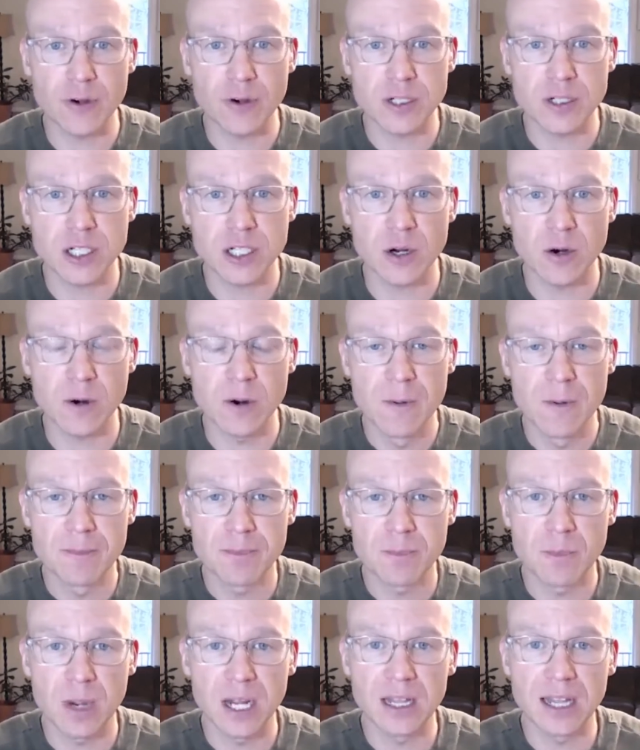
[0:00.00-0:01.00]
So
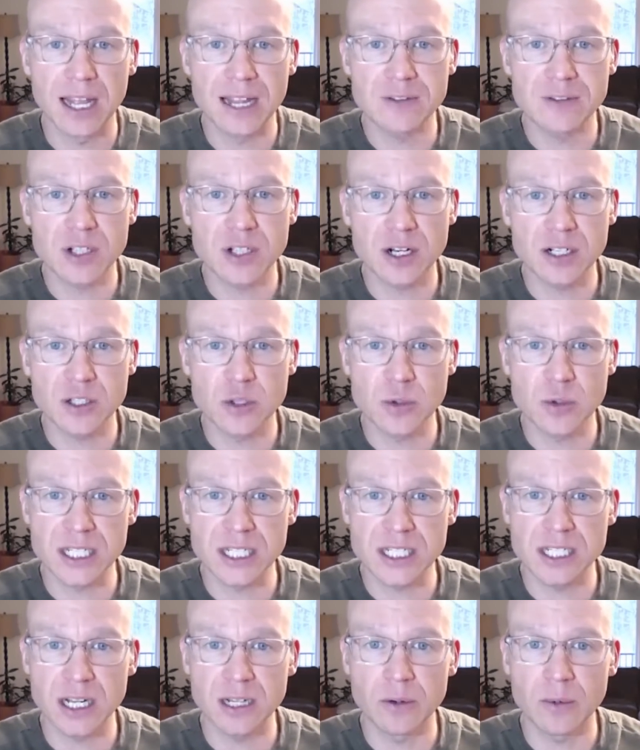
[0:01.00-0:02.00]
my life started to
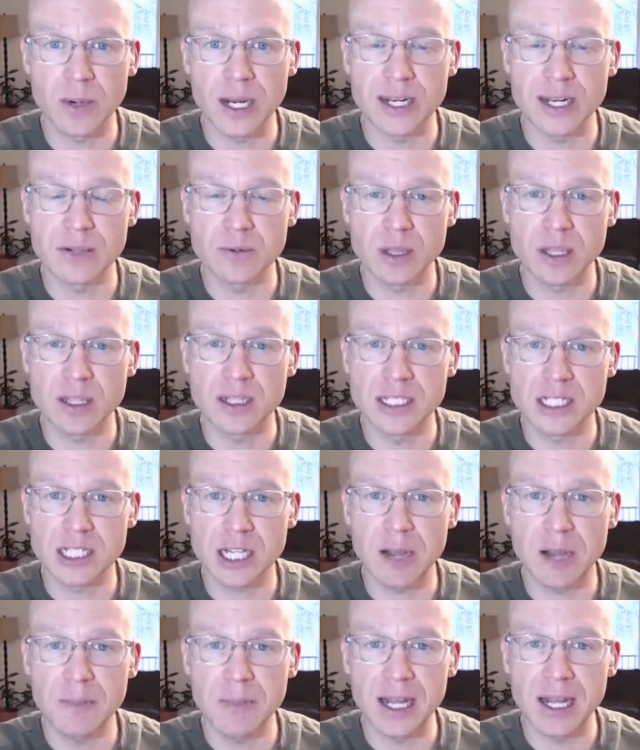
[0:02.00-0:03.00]
accelerate within this company.